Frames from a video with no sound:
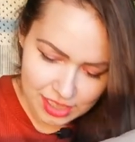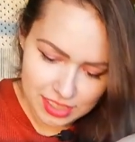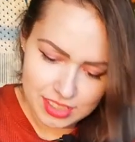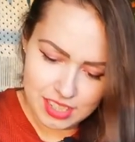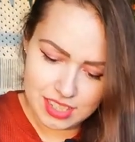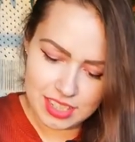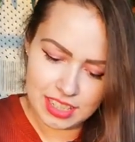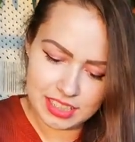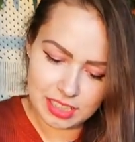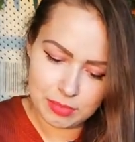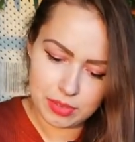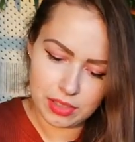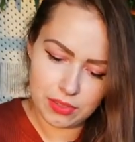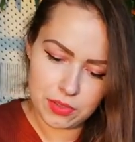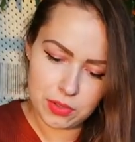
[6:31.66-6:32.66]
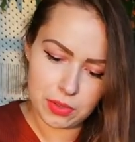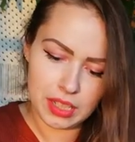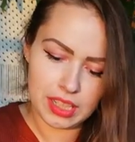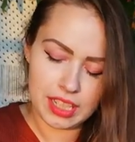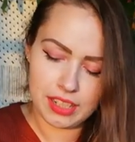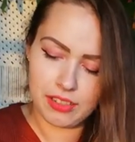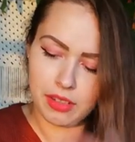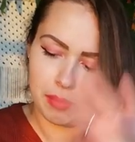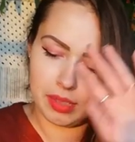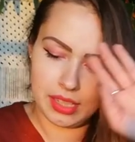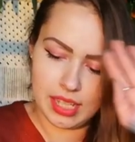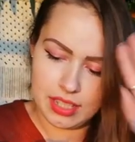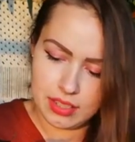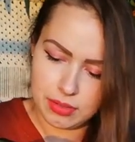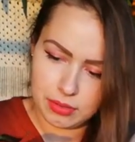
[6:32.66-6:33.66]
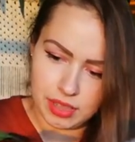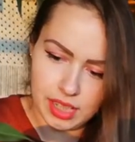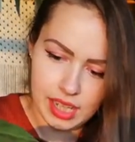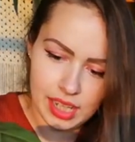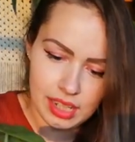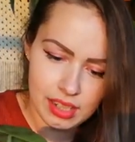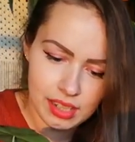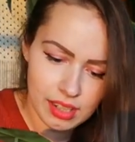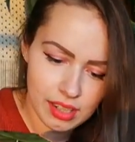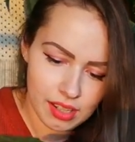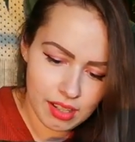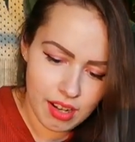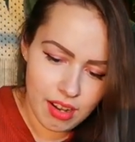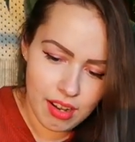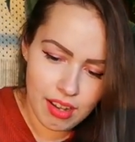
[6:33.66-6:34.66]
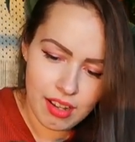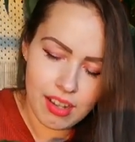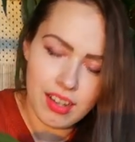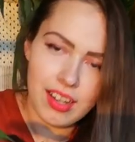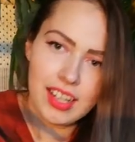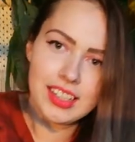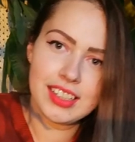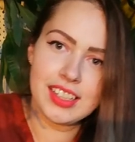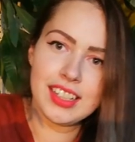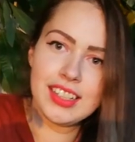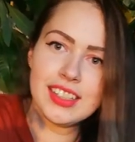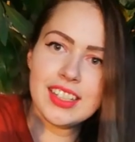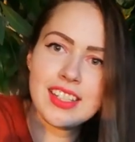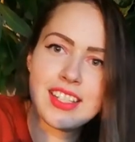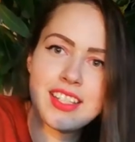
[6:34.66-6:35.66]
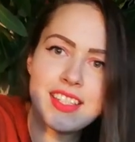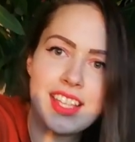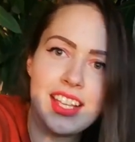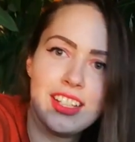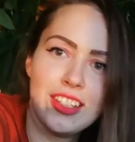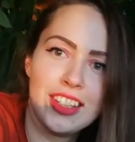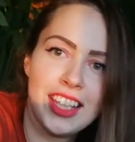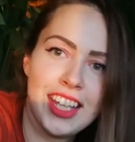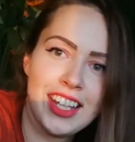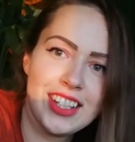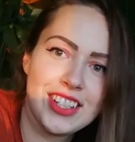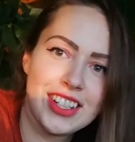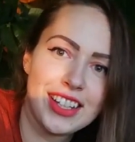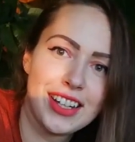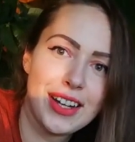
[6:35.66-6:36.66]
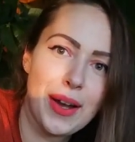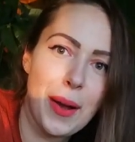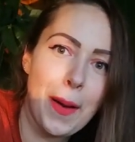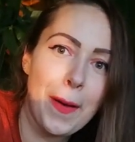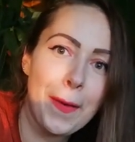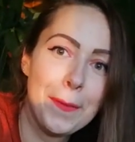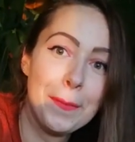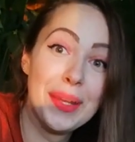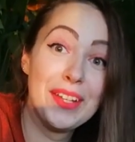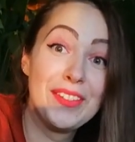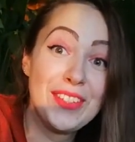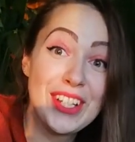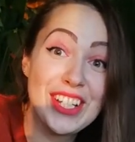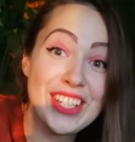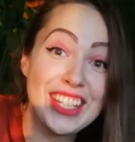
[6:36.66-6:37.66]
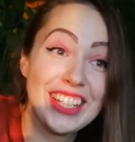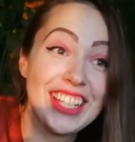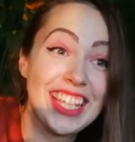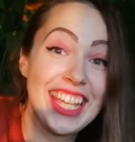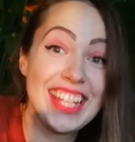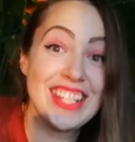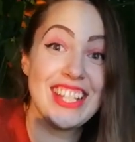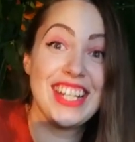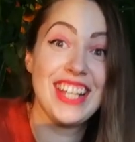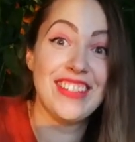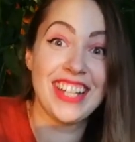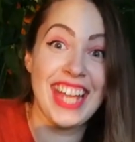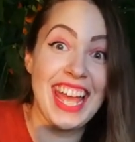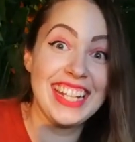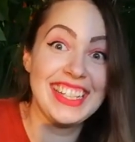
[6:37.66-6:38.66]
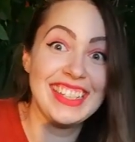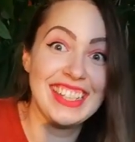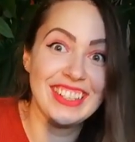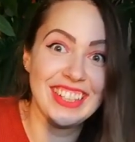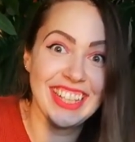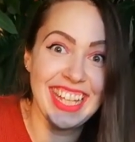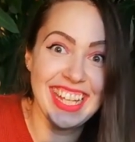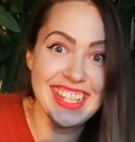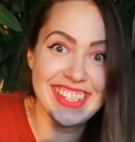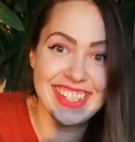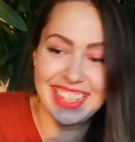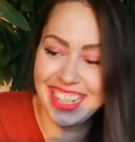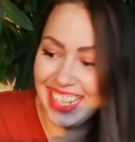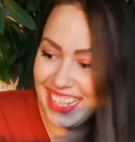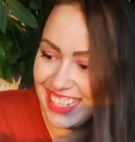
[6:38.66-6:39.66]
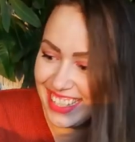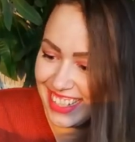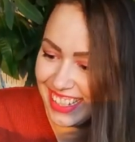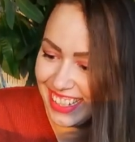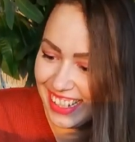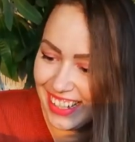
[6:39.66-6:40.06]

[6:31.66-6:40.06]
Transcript: There's a little bit of soil error, but that's okay. I think this is alocasia. My first alocasia. I never had an alocasia, guys.